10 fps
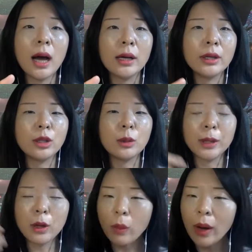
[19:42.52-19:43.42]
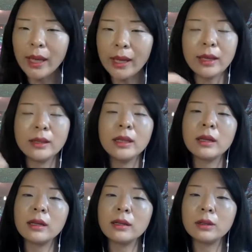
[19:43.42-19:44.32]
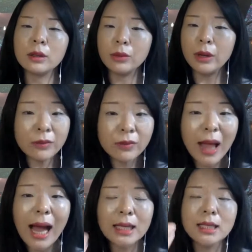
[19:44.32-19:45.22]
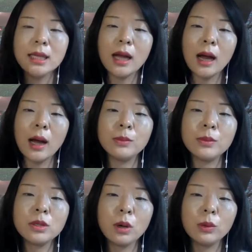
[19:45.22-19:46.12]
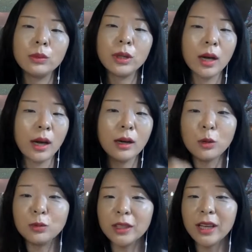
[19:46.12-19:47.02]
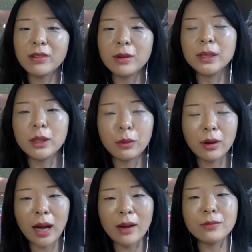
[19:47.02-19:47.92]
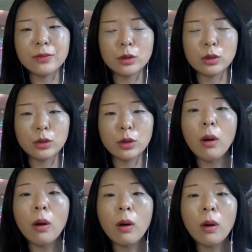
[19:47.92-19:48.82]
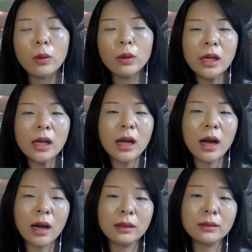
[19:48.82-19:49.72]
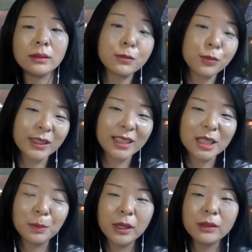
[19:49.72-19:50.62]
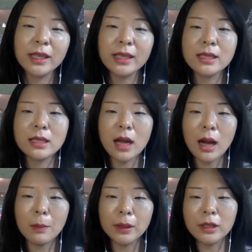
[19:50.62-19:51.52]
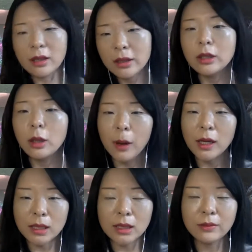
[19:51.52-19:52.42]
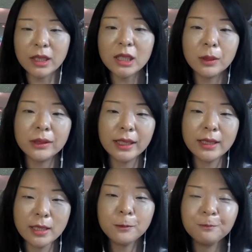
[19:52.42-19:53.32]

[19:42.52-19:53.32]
you know, be quiet and then, you know, reflect. So hopefully everybody will have, you know, your own different experience, but you know, positive experience.